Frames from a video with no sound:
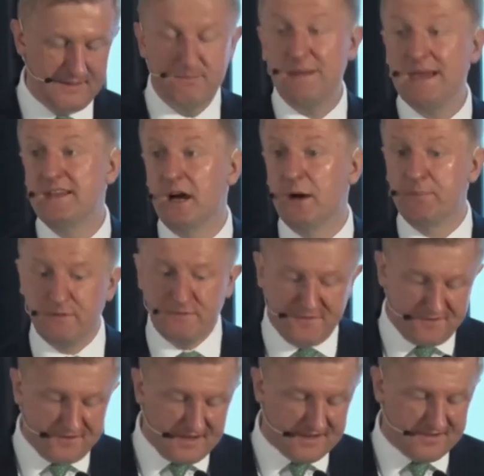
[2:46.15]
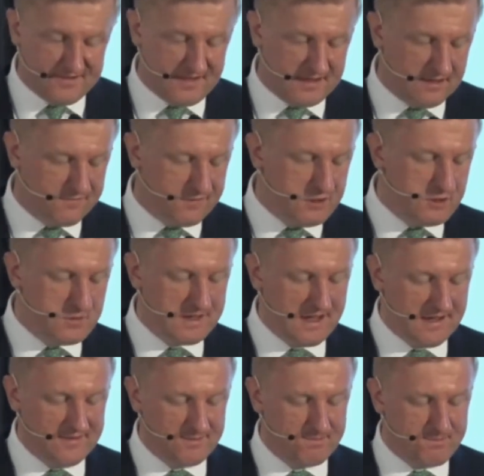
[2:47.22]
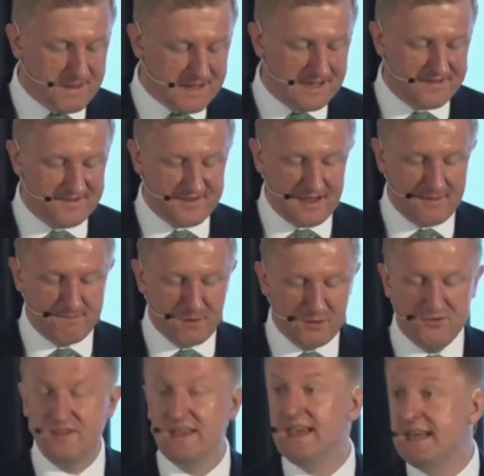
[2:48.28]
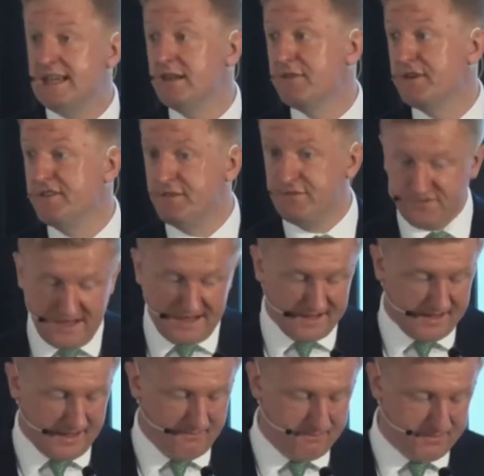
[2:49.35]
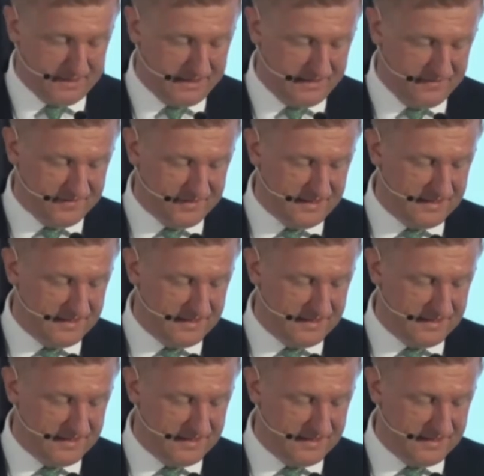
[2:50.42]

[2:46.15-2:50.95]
made up of 16 of the UK's biggest and most innovative tech companies.